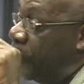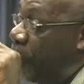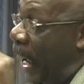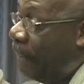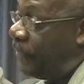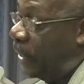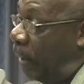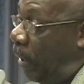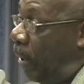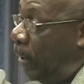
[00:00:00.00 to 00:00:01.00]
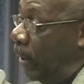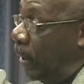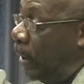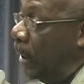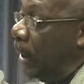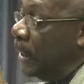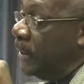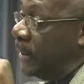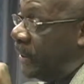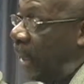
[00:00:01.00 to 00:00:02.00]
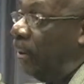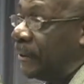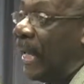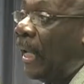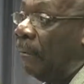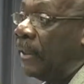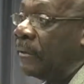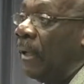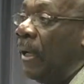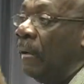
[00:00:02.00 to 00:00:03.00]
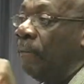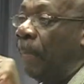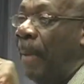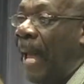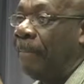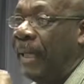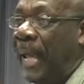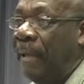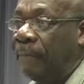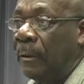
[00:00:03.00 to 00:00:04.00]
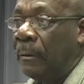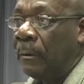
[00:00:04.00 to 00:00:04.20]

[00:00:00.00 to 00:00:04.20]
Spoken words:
you have zero tolerance for bad behavior.